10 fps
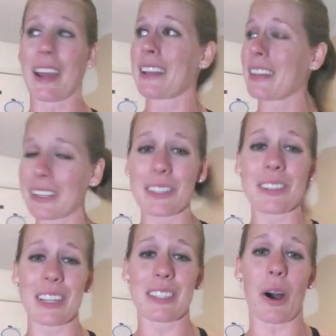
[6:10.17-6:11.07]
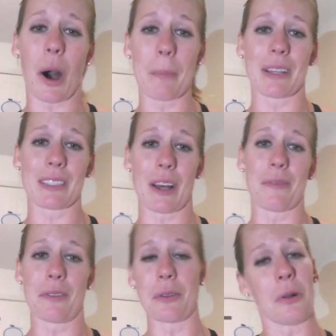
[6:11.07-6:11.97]
I literally taught
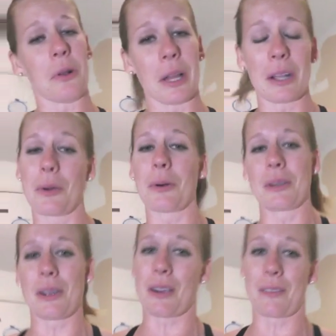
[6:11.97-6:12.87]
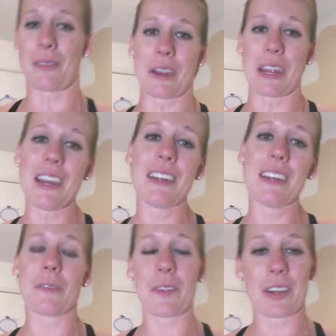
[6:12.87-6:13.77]
myself a little like choreography
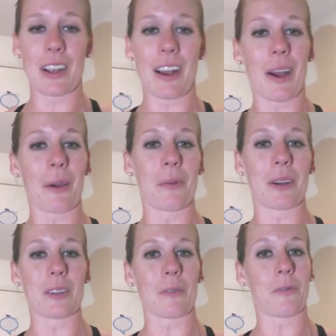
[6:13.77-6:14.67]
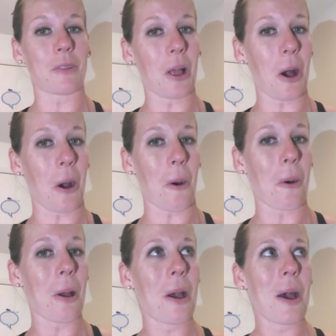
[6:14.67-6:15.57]
to figure out how I wanted to flow,